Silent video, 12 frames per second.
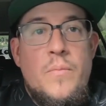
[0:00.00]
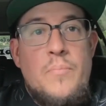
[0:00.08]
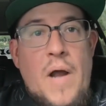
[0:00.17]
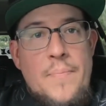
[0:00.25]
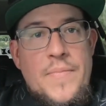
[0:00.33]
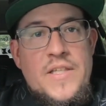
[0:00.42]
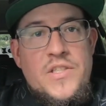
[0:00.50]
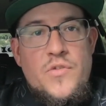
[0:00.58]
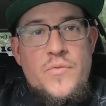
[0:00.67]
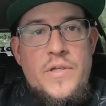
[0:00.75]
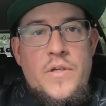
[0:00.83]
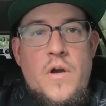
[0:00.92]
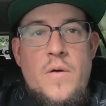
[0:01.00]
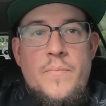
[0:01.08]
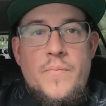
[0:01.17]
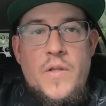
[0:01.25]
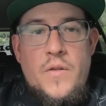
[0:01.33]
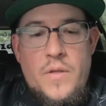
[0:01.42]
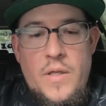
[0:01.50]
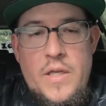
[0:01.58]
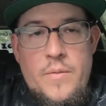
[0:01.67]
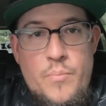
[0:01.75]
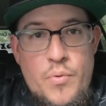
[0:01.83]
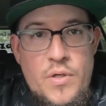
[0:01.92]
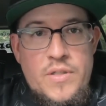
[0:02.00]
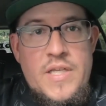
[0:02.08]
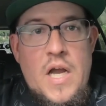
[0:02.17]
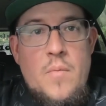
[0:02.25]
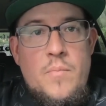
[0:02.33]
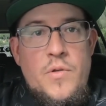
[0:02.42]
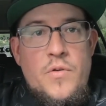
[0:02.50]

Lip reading: pop that screen up and put it down,